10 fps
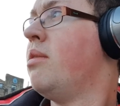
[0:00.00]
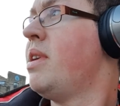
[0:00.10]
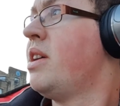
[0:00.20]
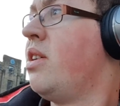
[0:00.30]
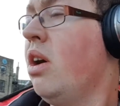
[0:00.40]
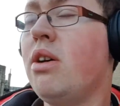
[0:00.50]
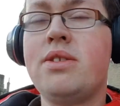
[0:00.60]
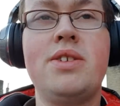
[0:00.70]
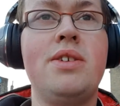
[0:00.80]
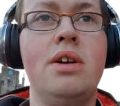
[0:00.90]
My
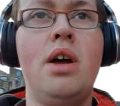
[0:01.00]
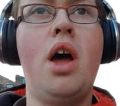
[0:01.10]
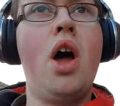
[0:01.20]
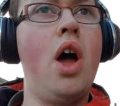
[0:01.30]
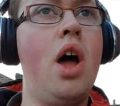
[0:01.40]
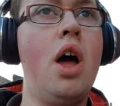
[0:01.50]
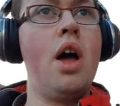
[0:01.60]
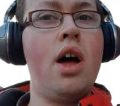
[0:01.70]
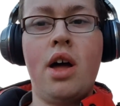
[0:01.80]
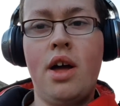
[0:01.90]
god,
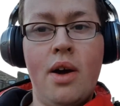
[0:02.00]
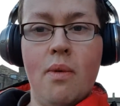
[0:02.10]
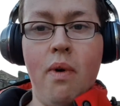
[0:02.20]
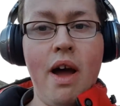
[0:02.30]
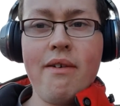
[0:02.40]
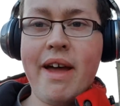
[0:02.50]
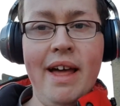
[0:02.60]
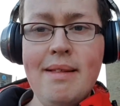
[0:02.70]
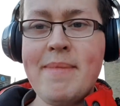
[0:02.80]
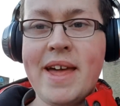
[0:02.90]
wear a
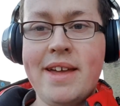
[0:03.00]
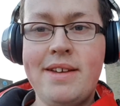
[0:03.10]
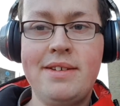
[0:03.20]
helmet.